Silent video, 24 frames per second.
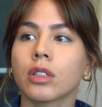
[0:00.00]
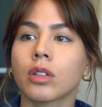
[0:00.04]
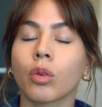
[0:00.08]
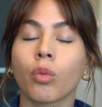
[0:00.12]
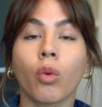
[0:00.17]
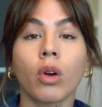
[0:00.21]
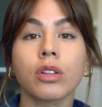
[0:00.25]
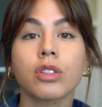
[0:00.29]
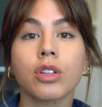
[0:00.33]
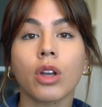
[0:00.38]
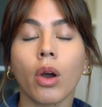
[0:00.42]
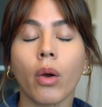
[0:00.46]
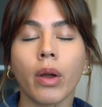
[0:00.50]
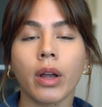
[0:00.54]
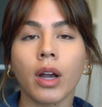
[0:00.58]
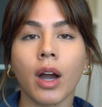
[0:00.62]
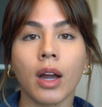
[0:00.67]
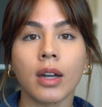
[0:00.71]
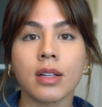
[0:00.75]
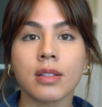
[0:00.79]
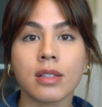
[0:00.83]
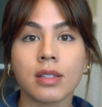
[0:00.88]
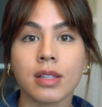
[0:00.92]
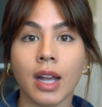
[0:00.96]
what's going
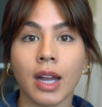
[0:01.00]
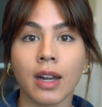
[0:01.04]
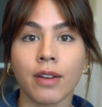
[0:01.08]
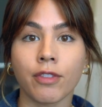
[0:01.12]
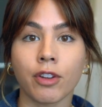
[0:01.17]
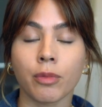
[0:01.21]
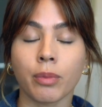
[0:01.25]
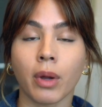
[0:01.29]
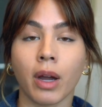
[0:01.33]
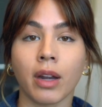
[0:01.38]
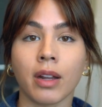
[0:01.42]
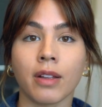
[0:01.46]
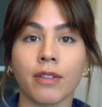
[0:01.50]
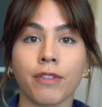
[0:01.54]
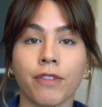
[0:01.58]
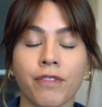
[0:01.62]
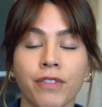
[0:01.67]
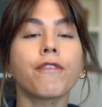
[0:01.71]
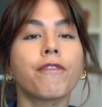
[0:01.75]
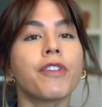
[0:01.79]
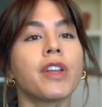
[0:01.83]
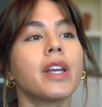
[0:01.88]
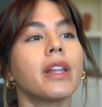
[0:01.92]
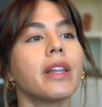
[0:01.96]
on inside of your body.
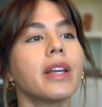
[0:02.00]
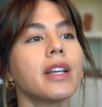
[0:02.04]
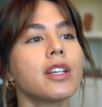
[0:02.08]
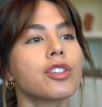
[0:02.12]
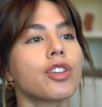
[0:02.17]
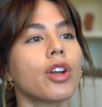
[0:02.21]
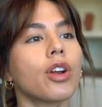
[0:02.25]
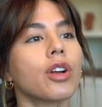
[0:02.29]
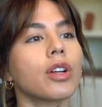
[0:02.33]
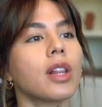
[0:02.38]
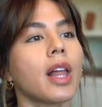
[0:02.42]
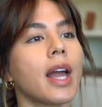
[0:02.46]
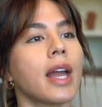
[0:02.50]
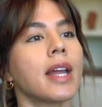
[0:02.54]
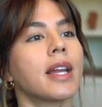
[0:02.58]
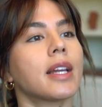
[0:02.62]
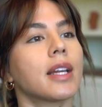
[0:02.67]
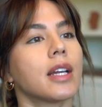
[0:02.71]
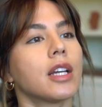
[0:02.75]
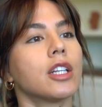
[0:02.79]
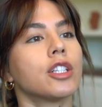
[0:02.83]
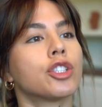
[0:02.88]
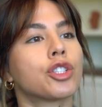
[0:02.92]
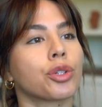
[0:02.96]
Feelings are like
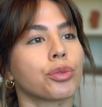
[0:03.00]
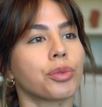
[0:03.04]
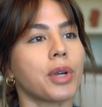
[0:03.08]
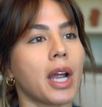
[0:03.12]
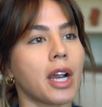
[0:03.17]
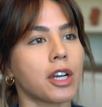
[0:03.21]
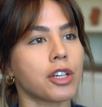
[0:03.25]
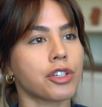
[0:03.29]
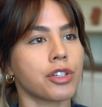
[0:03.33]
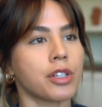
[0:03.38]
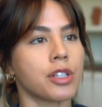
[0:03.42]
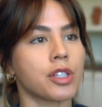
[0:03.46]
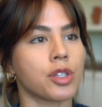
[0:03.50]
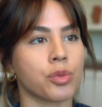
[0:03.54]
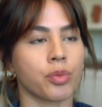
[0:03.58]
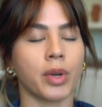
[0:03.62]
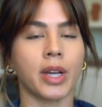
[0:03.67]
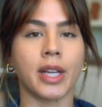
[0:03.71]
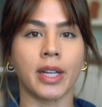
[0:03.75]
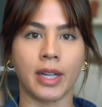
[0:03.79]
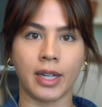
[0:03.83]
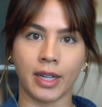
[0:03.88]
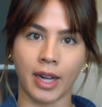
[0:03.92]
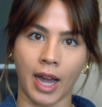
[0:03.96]
directions
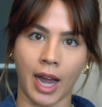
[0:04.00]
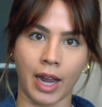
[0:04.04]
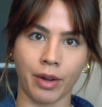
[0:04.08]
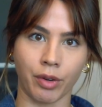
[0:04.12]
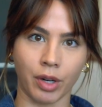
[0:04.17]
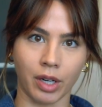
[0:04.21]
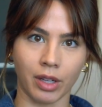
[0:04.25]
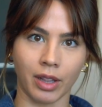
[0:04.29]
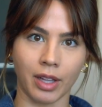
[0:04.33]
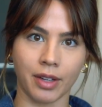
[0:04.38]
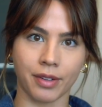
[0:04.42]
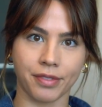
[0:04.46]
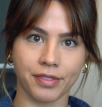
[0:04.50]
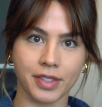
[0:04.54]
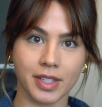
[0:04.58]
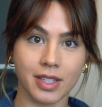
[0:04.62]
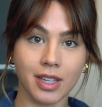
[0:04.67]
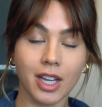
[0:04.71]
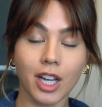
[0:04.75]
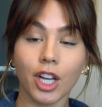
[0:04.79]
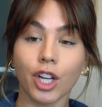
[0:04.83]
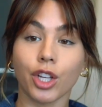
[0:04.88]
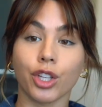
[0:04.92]
written in hieroglyphs.